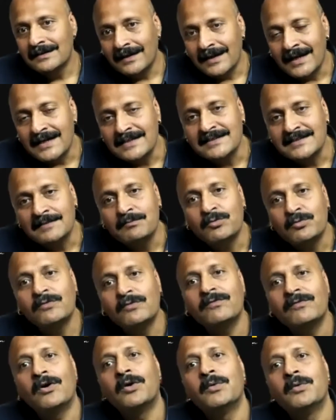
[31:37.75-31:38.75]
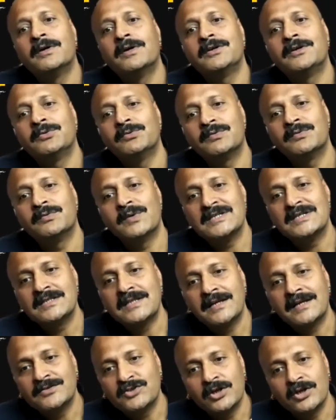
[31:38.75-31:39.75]
as they move forward towards
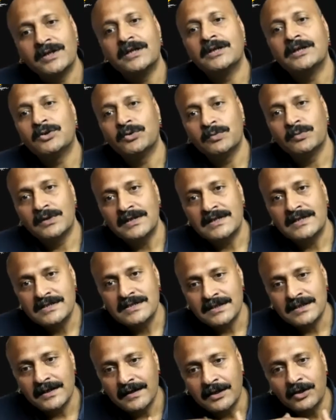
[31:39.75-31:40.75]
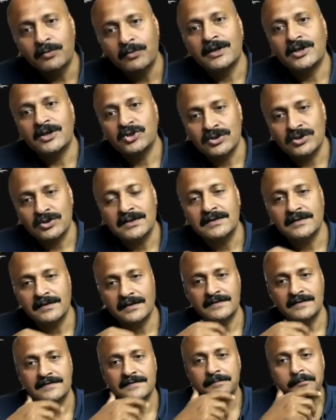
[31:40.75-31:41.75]
their journey towards innovation and
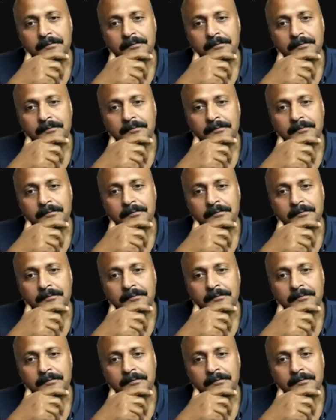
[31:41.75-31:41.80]
things?